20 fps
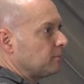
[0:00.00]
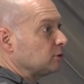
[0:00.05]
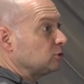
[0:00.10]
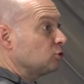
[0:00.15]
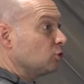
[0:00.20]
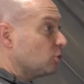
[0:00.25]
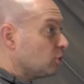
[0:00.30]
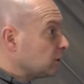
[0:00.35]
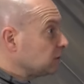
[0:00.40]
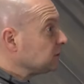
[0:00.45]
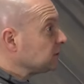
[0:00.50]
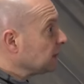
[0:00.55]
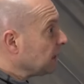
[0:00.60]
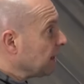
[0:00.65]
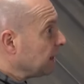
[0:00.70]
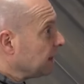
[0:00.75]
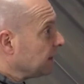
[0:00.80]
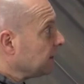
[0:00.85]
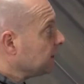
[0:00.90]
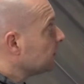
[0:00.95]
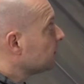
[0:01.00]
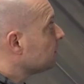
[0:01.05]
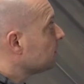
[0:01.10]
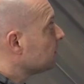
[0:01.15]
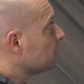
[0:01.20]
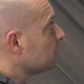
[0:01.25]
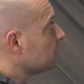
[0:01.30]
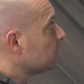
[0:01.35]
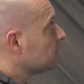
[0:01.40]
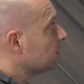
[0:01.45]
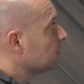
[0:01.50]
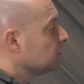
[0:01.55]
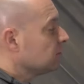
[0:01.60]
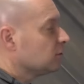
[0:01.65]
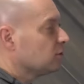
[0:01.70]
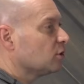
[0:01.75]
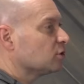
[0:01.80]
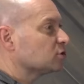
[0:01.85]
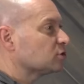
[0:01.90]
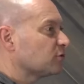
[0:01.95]
But you could say,
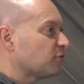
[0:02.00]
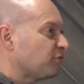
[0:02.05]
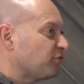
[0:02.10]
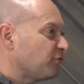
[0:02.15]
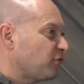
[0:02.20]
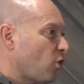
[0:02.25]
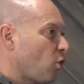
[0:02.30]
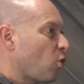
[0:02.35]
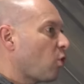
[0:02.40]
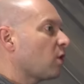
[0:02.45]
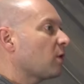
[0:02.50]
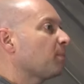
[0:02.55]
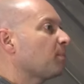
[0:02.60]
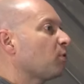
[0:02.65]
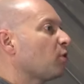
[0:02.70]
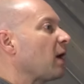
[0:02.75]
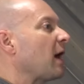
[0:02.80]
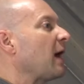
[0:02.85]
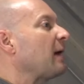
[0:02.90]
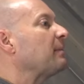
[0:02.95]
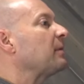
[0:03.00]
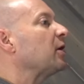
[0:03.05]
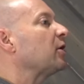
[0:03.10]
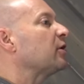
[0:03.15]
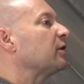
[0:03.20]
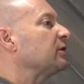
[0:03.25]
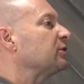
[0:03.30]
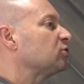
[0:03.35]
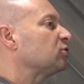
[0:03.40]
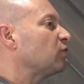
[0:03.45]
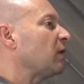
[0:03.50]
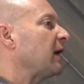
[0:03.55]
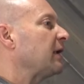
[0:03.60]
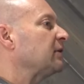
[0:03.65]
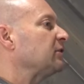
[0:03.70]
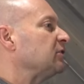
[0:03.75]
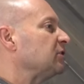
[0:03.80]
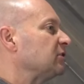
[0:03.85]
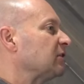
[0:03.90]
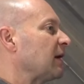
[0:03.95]
there's four primary
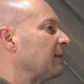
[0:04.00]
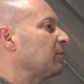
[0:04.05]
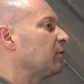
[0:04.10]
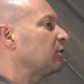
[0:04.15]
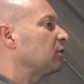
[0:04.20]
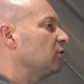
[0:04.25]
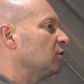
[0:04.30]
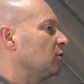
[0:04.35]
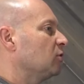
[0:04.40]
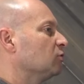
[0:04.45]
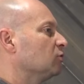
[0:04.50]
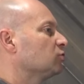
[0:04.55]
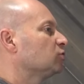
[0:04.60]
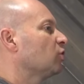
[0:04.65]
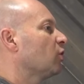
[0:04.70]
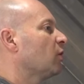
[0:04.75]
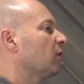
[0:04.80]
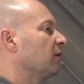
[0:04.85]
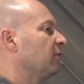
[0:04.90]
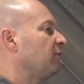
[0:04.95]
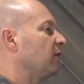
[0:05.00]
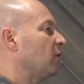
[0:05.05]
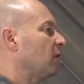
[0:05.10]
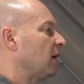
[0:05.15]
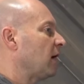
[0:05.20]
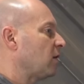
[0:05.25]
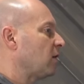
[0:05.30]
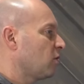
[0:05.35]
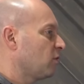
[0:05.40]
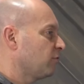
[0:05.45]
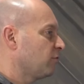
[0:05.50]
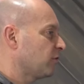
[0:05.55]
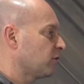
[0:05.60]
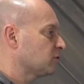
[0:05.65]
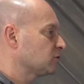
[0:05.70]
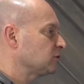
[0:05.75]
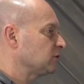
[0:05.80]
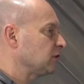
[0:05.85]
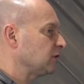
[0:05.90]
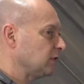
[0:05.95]
strategies I'm going to use. So if it, I'll go
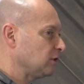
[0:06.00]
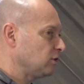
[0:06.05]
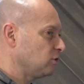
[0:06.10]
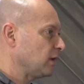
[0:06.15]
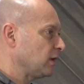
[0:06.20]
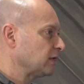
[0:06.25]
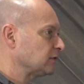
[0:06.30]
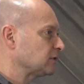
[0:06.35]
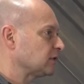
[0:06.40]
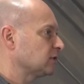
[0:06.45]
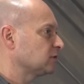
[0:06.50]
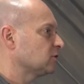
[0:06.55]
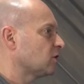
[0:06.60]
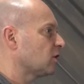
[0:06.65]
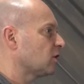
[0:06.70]
first, and then you guys can